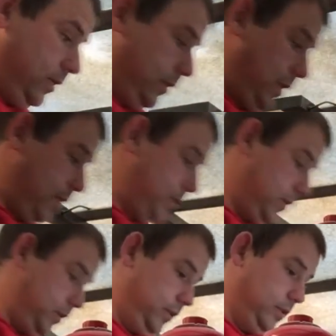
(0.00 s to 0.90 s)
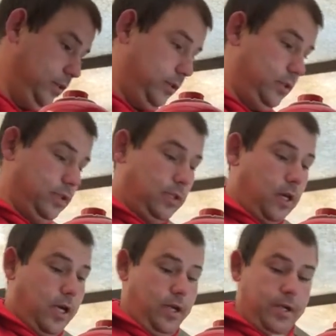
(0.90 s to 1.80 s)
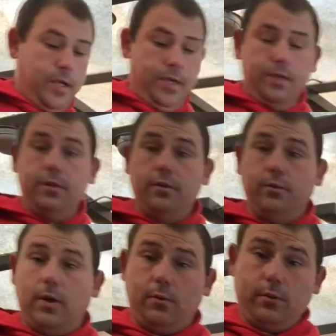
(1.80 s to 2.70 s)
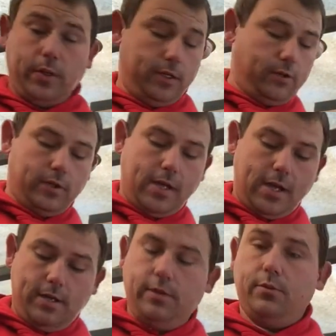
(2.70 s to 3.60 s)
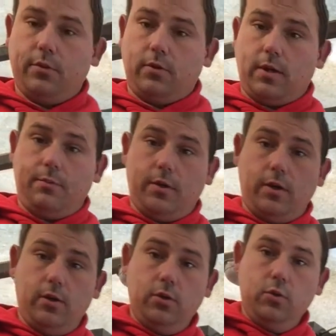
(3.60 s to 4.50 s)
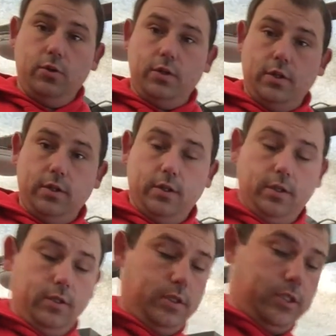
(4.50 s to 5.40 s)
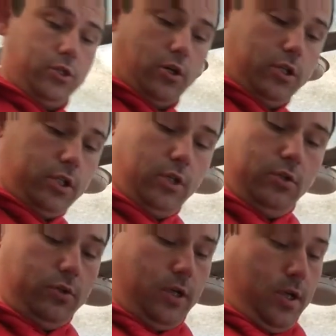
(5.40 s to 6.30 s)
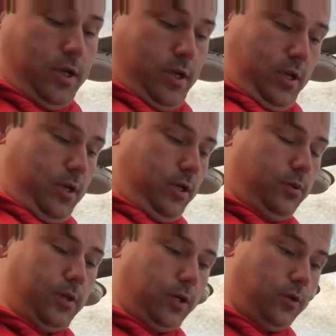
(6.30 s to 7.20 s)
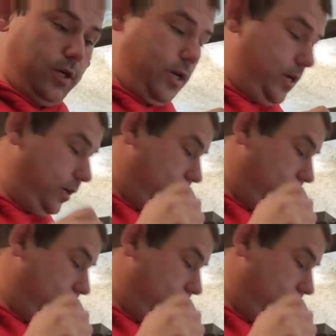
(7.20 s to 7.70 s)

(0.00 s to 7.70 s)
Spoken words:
nicely. Alright. While we're waiting on that, you want to grab the hose, discharge hose. You want to go ahead and